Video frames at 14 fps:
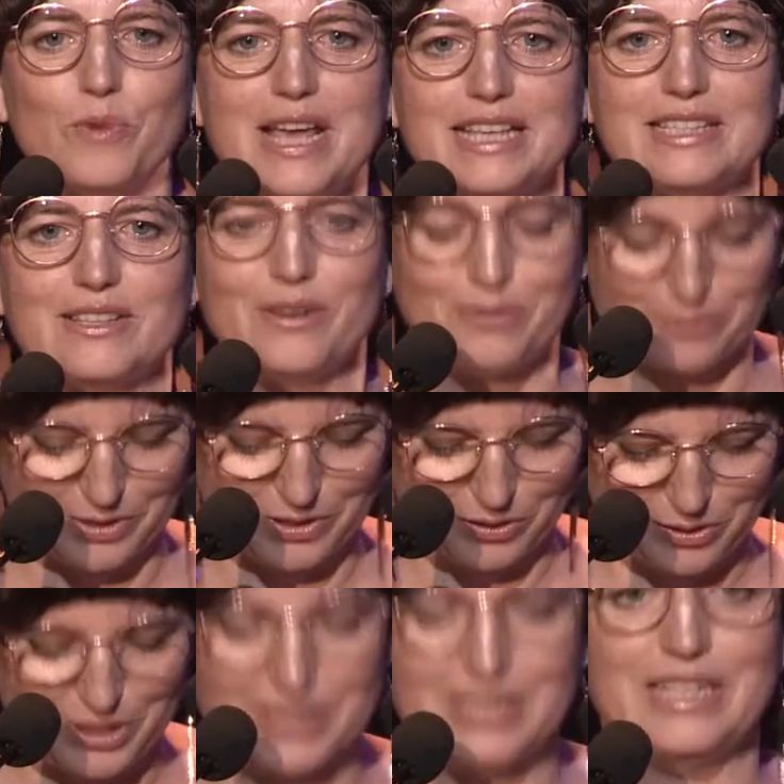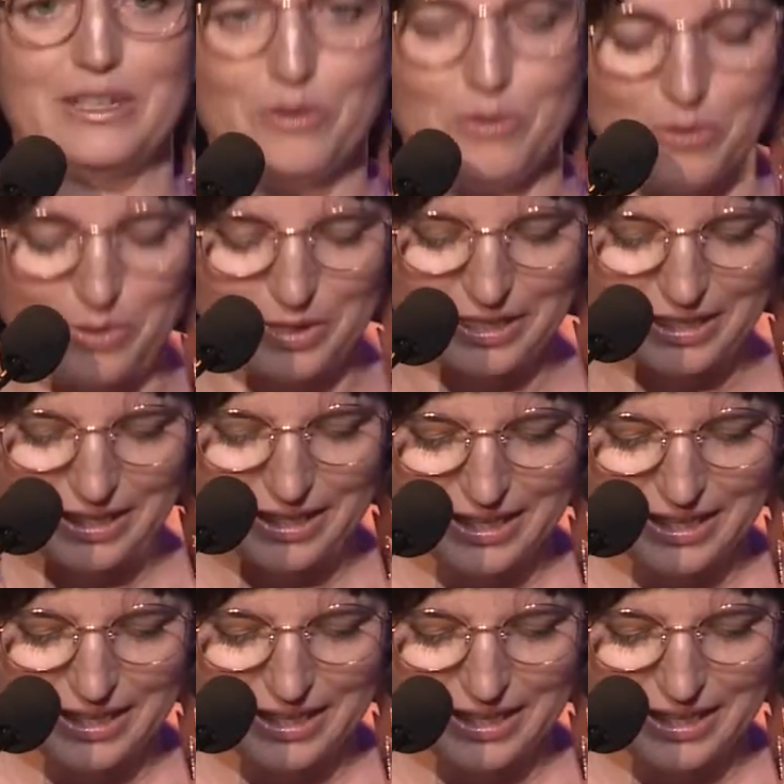wears off and you're just ignored.